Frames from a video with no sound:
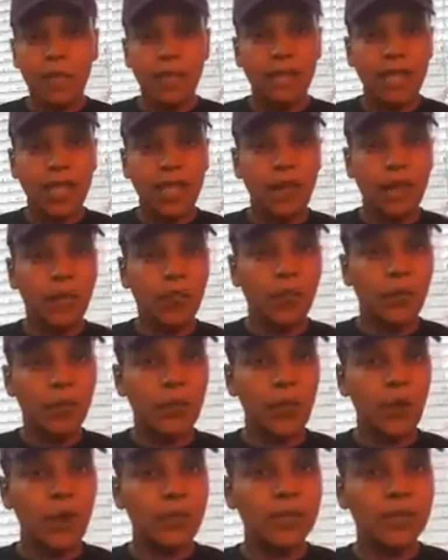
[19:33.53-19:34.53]
Now, the
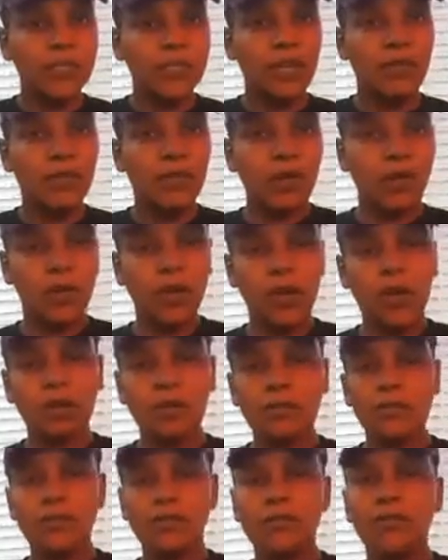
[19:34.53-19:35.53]
purpose of the
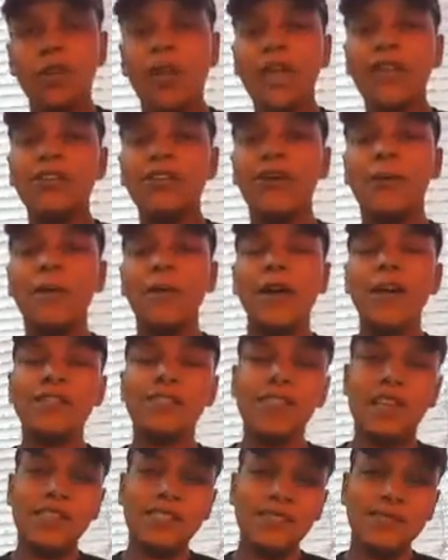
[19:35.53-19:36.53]
oil, why are you
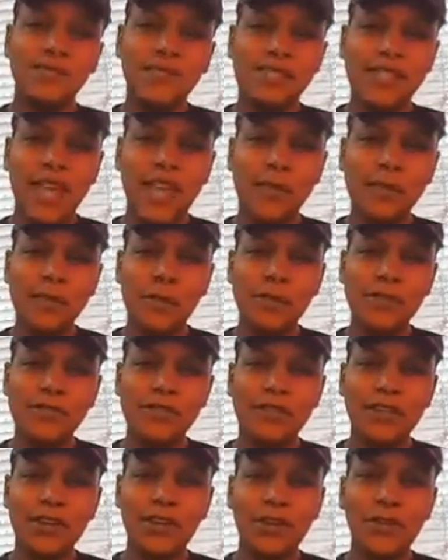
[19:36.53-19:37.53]
apologizing for typos,
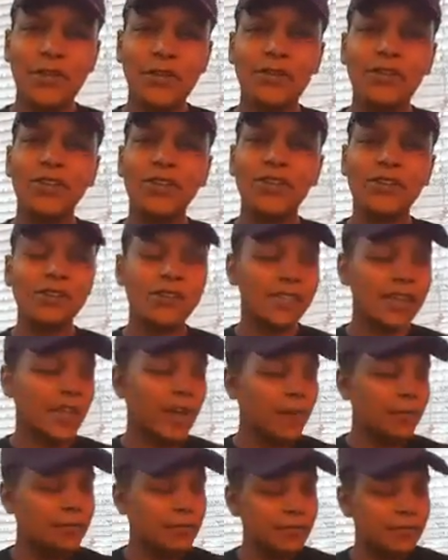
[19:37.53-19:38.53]
Nicole? Girl,
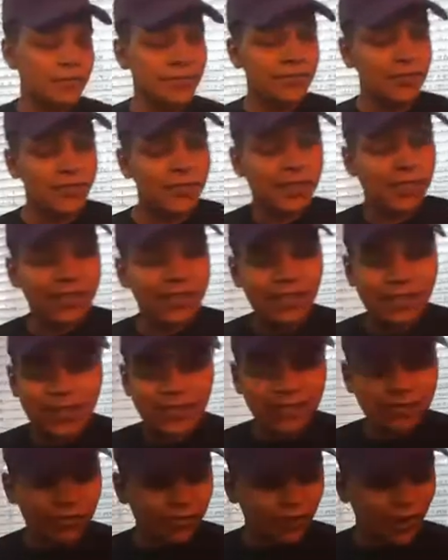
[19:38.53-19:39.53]
stop.
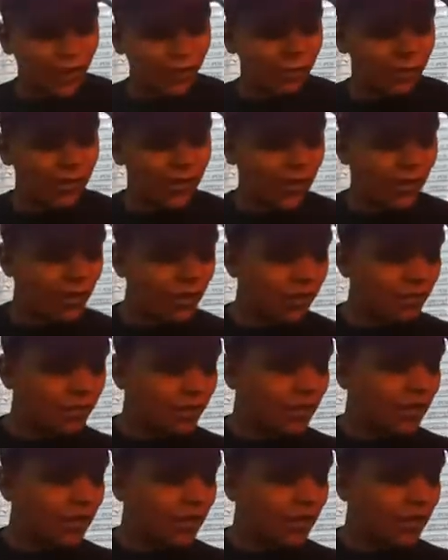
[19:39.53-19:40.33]
Crack me up.